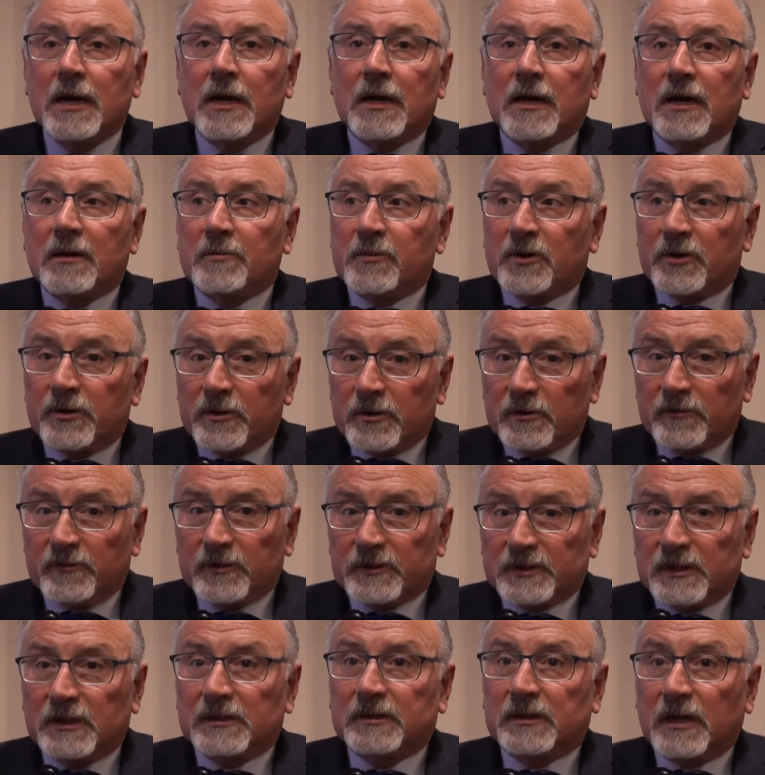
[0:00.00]
a maneuver
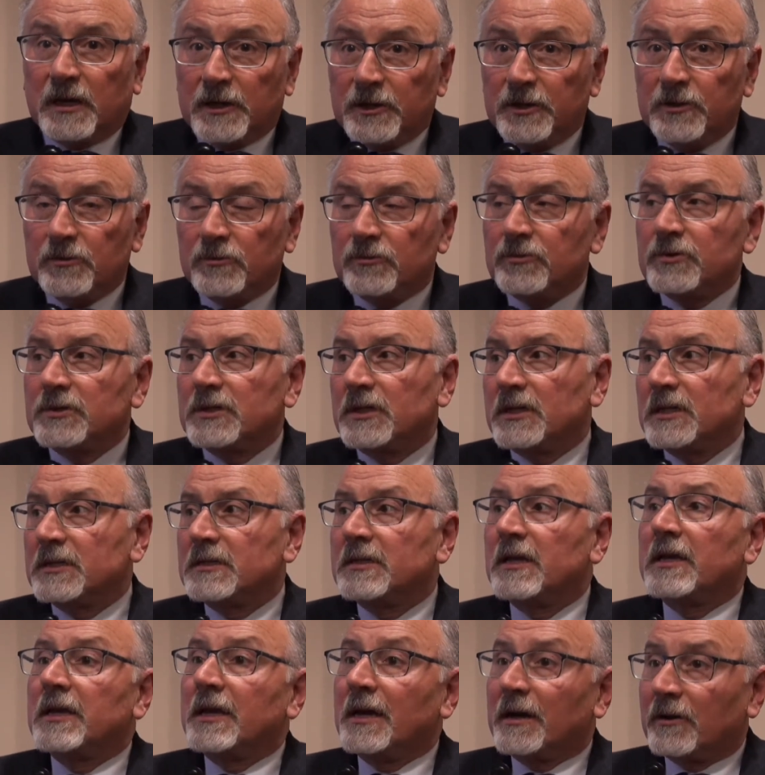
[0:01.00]
that I use is
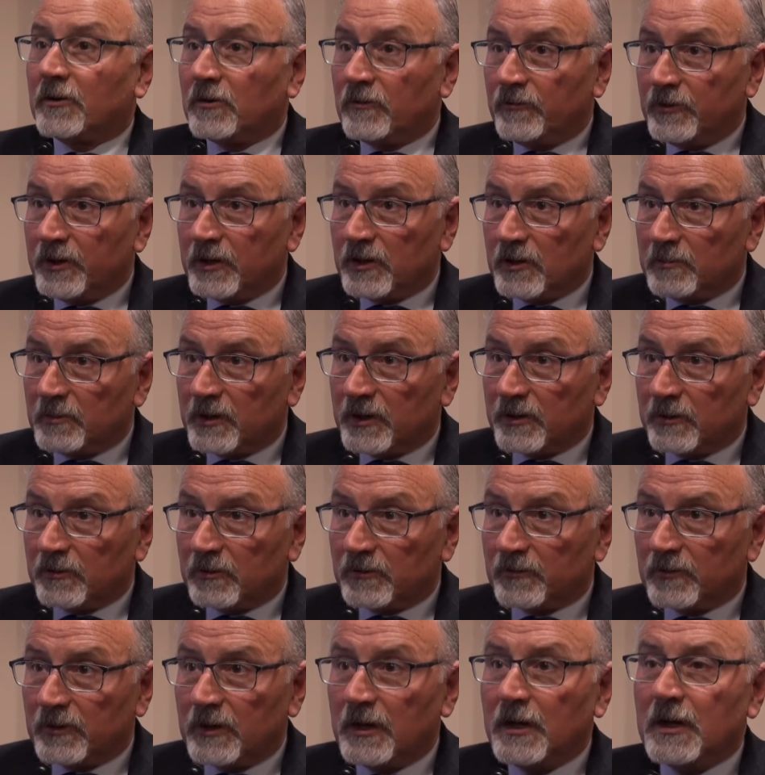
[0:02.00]
the Jacobini
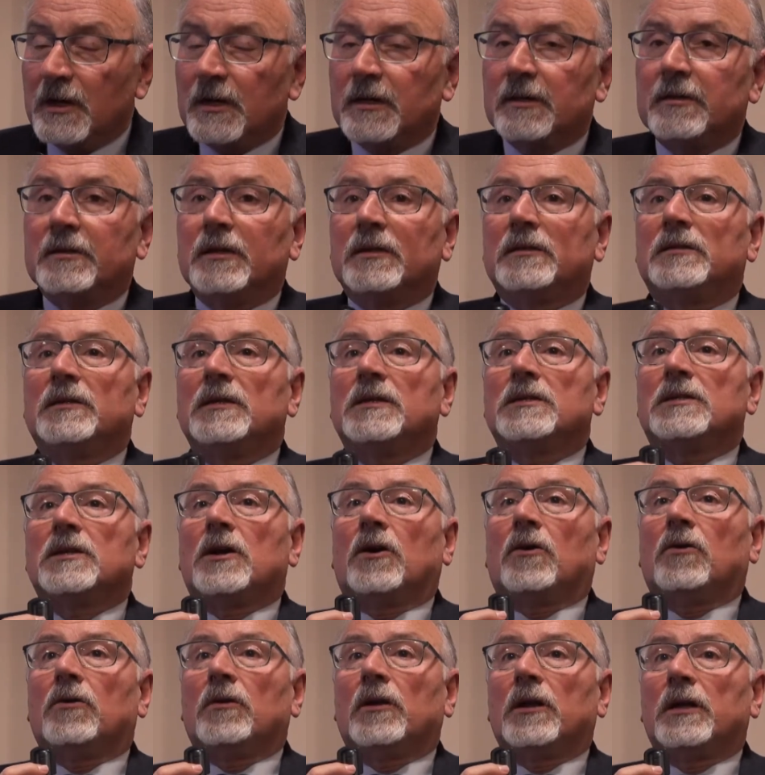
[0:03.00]
maneuver that is
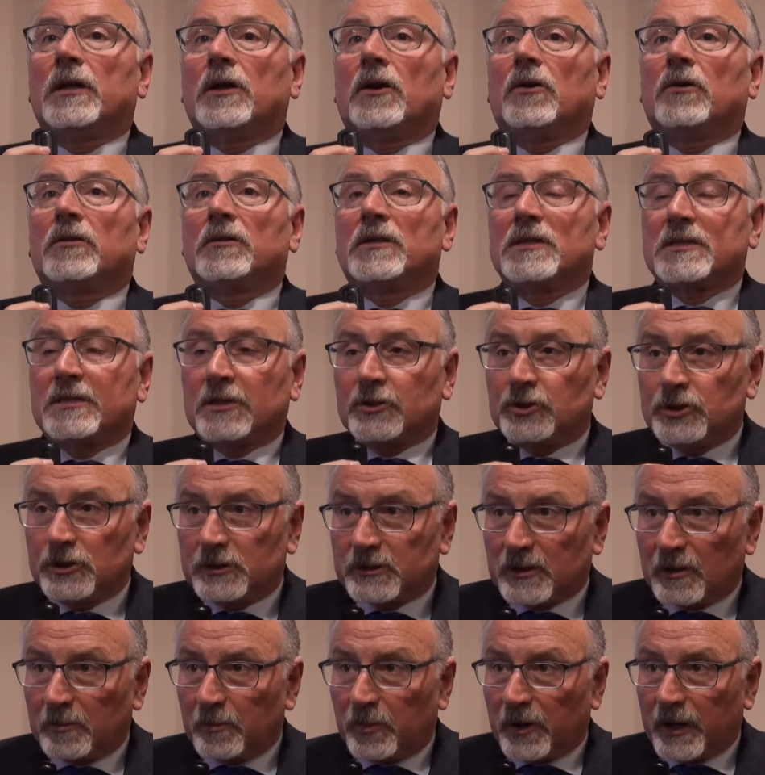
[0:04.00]
only on the
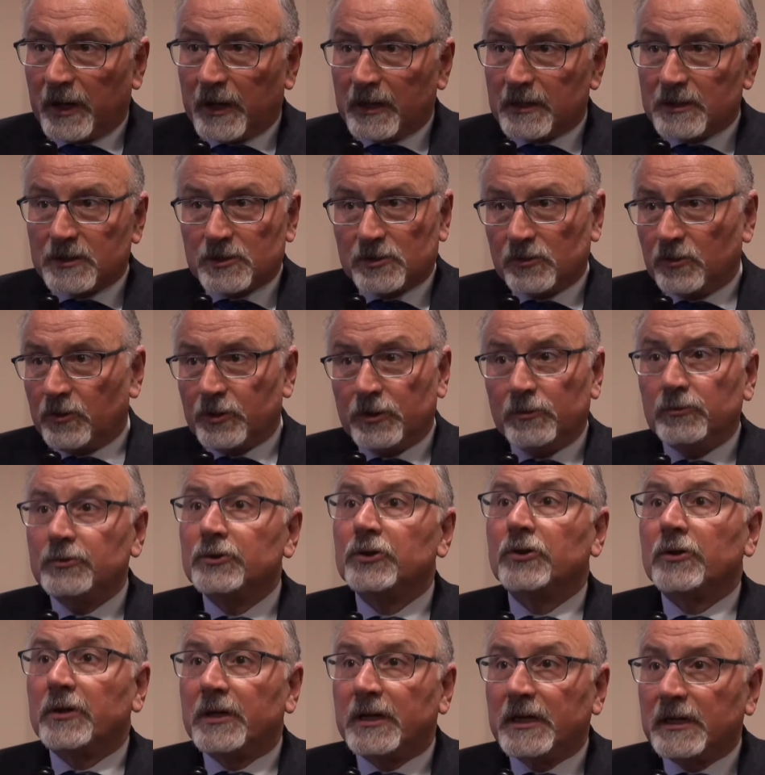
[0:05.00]
sagittal plane, so you
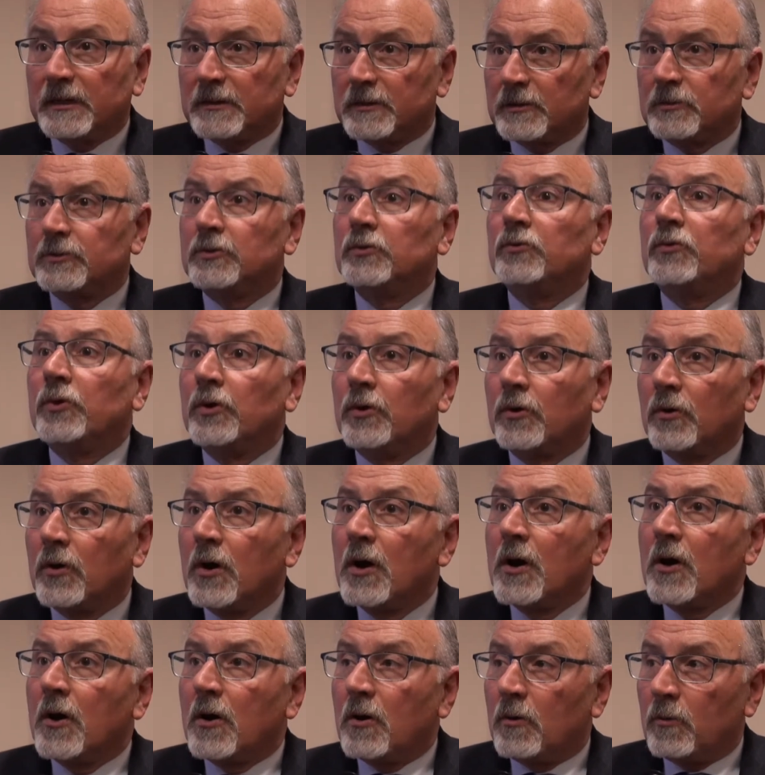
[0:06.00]
don't need to know
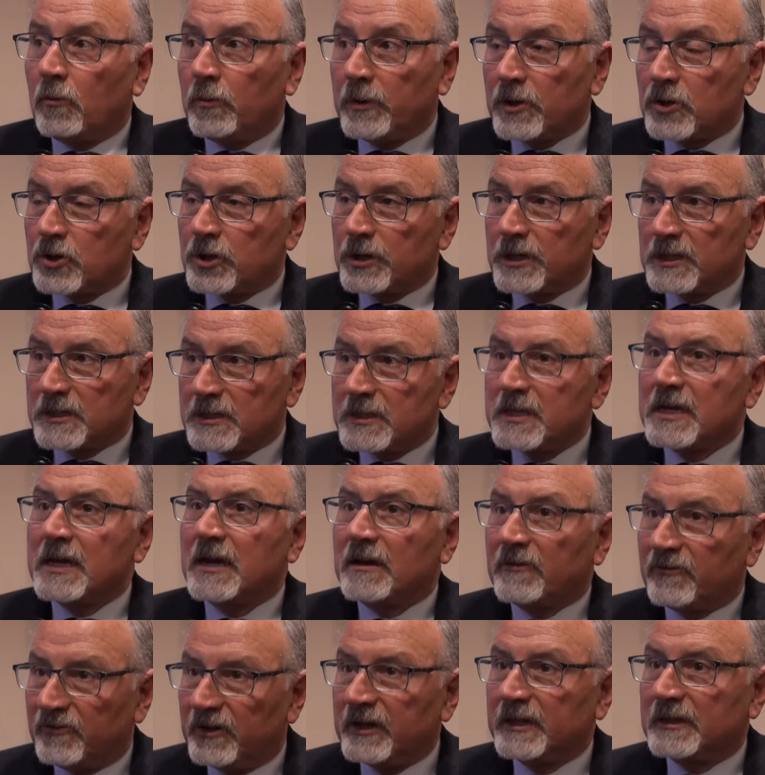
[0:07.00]
which is the
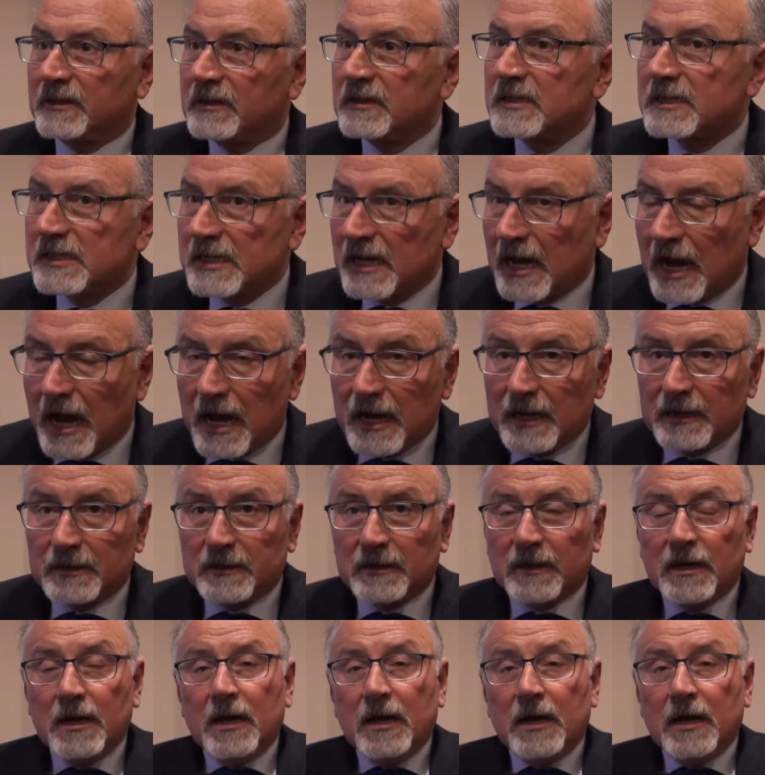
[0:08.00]
affected side.